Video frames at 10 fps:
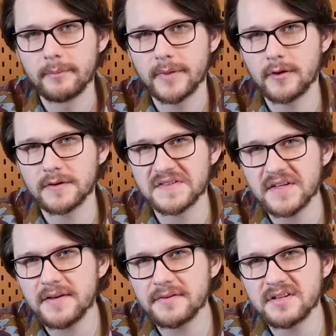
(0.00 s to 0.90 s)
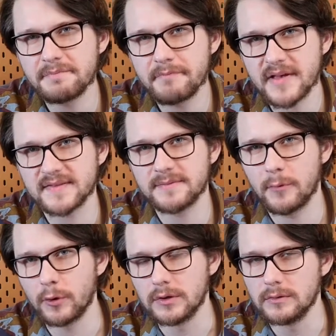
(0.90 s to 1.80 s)
Because even the best
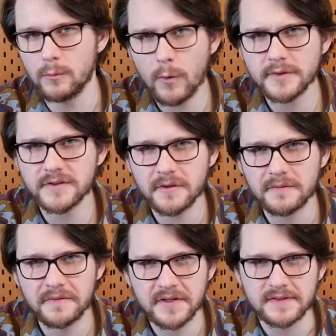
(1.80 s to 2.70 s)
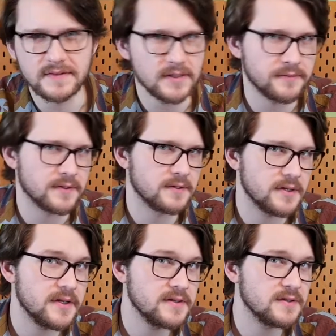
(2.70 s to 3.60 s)
model won't convince if it
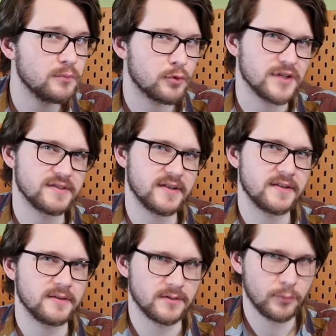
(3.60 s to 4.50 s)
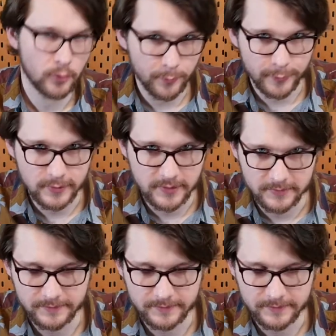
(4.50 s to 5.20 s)
isn't presented properly.